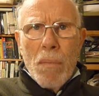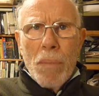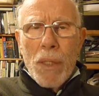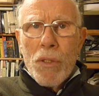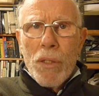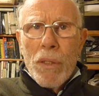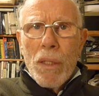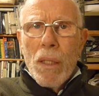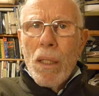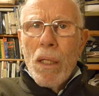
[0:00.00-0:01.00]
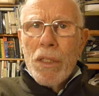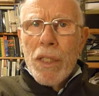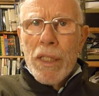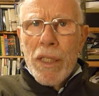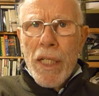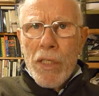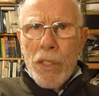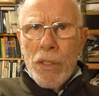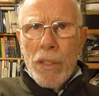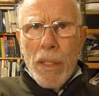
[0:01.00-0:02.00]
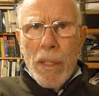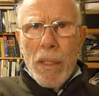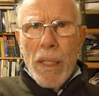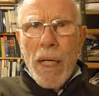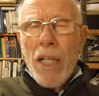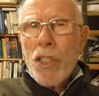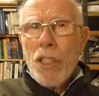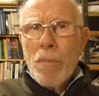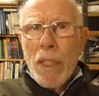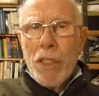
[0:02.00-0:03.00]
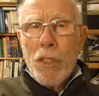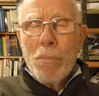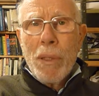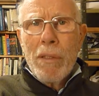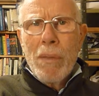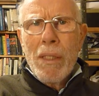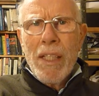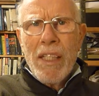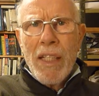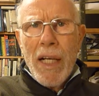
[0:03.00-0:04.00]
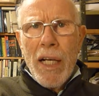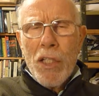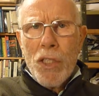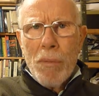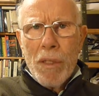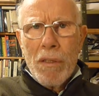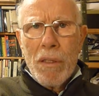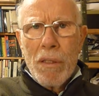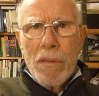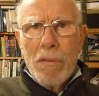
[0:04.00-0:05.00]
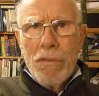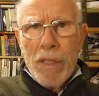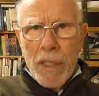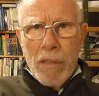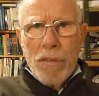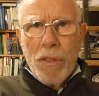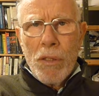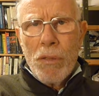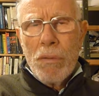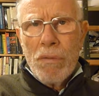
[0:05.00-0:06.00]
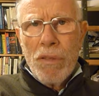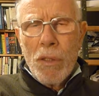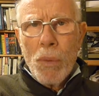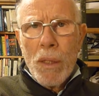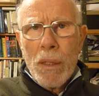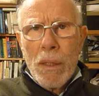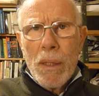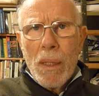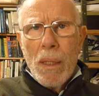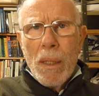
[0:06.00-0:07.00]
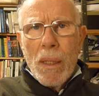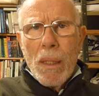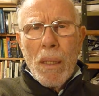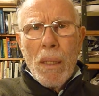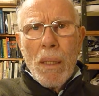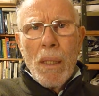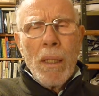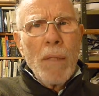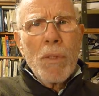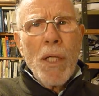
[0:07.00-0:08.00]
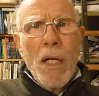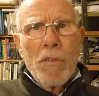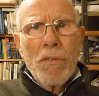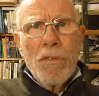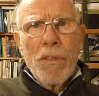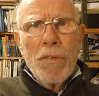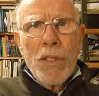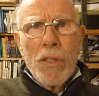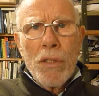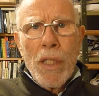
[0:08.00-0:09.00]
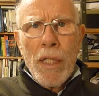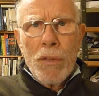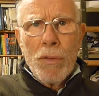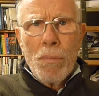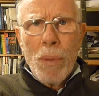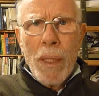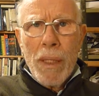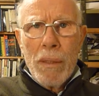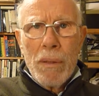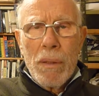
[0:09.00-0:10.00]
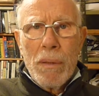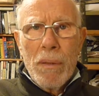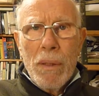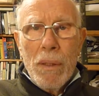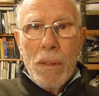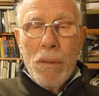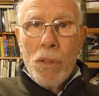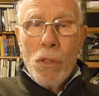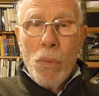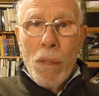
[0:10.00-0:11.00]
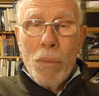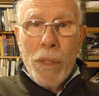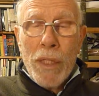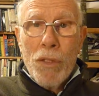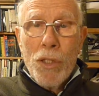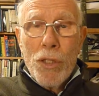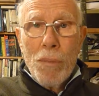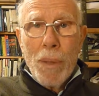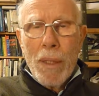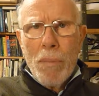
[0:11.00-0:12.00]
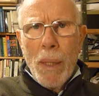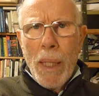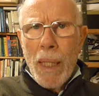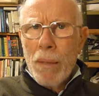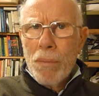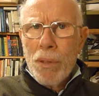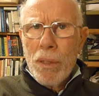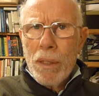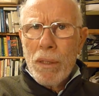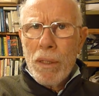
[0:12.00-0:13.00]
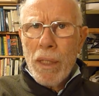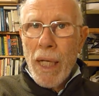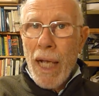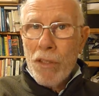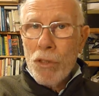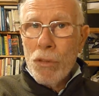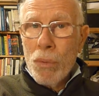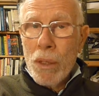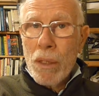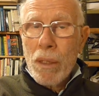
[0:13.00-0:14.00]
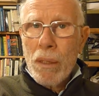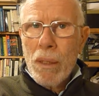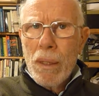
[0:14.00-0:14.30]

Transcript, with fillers: But I did get an estimated preliminary estimate figure for the for the work, and that was 115,000 pound. So one would anticipate perhaps that the actual work